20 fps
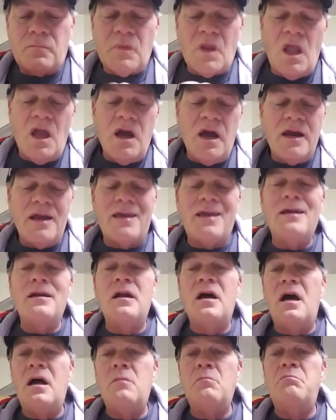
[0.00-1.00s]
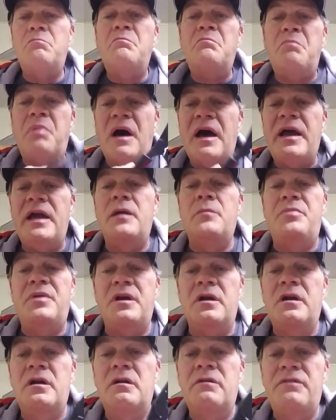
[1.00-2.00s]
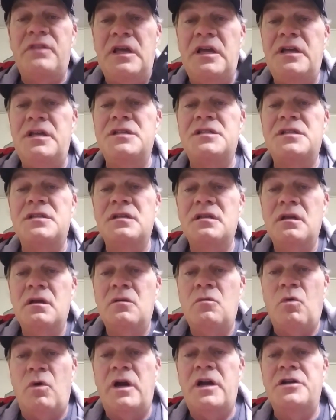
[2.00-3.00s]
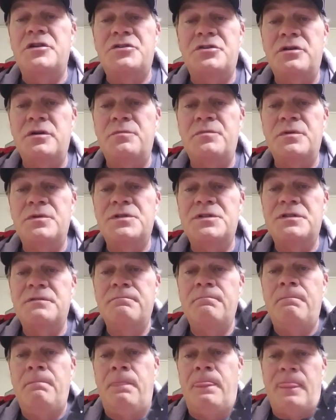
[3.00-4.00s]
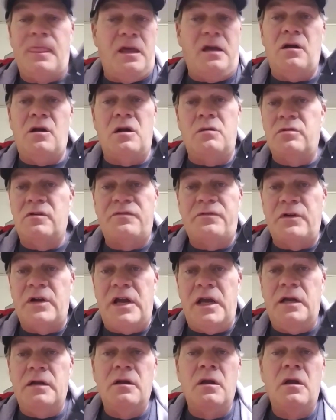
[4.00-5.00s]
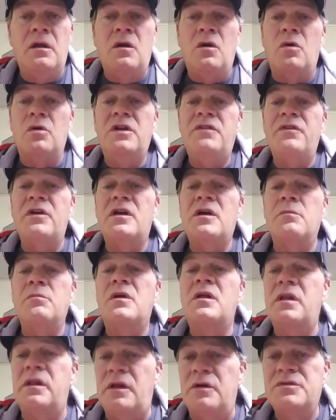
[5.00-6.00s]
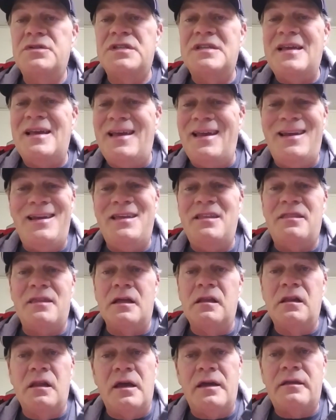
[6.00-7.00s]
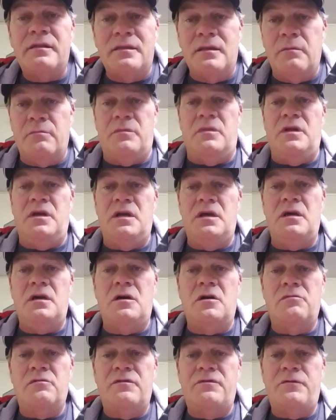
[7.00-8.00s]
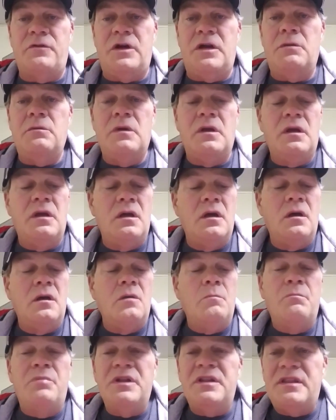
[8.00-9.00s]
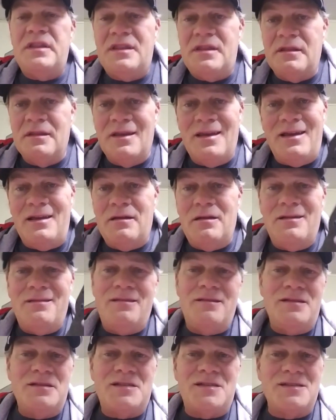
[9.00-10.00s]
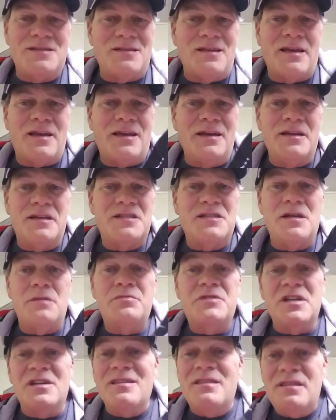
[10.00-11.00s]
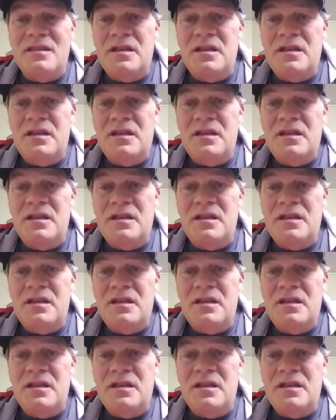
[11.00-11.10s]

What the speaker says: I cannot buy a pair of these wire strippers at Harbor Freight, or even come close to anything like them at Harbor Freight. But this is like an exception.